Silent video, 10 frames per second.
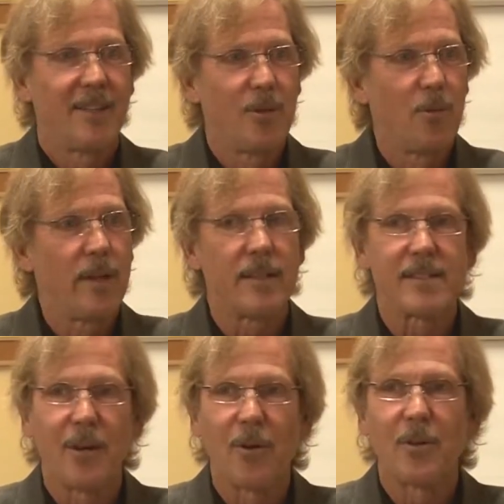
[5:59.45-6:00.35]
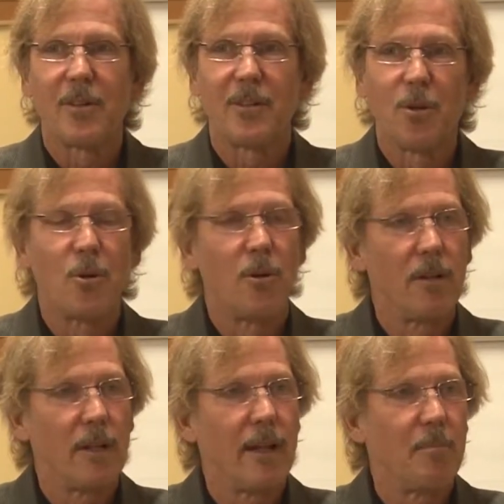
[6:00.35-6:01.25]
do this go to
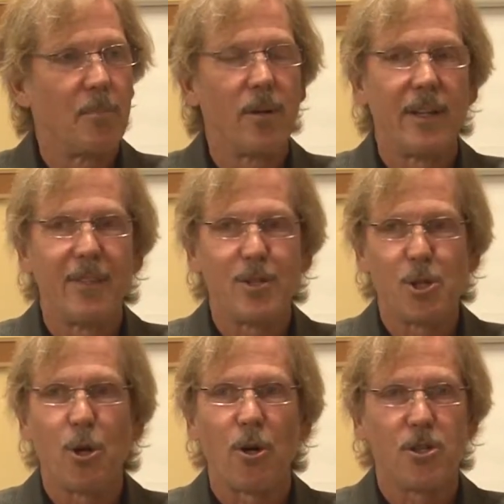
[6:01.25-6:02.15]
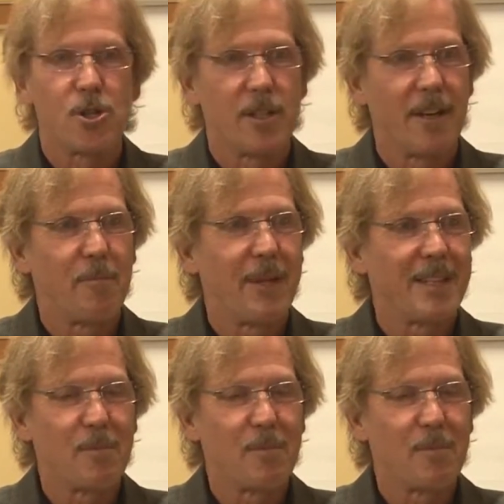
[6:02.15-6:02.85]
Google and put in the church of being